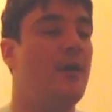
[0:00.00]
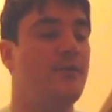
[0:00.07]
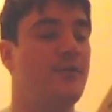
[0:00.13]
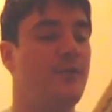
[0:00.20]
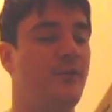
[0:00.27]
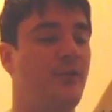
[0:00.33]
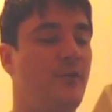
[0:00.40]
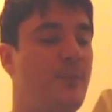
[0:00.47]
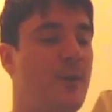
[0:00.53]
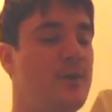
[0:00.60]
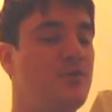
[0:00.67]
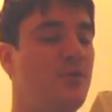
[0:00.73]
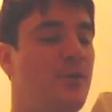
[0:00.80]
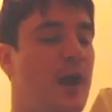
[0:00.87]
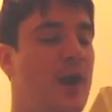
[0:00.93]
there's a
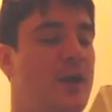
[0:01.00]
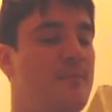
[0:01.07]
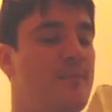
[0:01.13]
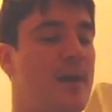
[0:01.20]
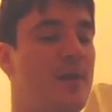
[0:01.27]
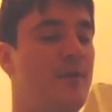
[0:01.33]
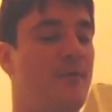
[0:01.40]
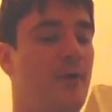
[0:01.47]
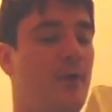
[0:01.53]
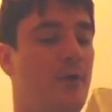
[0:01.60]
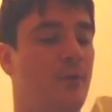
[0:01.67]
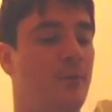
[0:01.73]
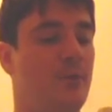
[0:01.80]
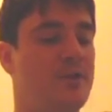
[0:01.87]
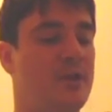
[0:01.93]
special kind of
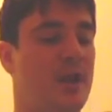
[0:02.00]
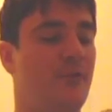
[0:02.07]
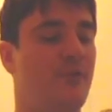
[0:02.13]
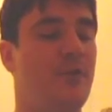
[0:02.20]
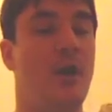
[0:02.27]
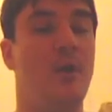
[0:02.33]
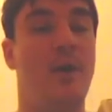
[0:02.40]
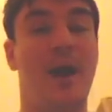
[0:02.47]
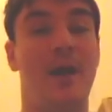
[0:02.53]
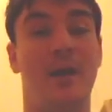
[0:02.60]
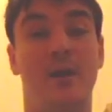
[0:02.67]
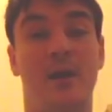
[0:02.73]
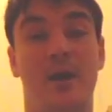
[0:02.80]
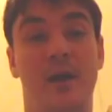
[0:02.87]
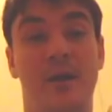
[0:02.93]
manifold which has no an